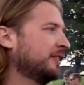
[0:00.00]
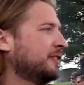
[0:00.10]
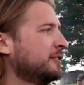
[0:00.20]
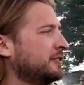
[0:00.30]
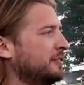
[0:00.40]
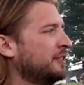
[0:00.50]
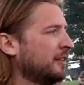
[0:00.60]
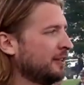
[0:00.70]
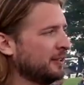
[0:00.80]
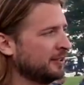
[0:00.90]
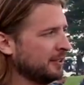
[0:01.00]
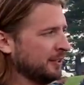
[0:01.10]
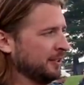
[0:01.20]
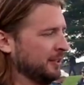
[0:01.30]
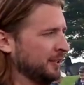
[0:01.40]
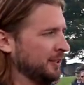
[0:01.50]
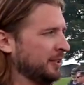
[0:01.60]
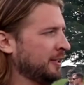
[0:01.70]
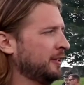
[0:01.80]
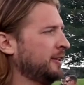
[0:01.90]

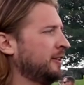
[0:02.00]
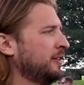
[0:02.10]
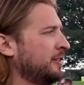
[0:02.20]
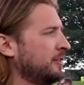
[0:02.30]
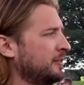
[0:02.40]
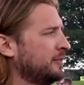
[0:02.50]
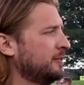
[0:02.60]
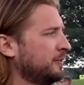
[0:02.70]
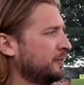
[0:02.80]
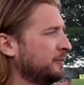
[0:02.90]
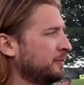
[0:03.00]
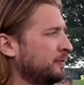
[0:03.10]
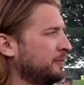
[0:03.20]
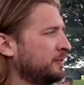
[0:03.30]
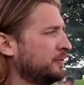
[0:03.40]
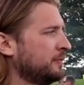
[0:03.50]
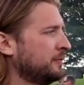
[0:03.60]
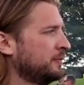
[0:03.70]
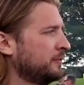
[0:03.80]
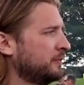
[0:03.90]

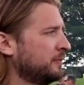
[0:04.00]
This person isn't speaking.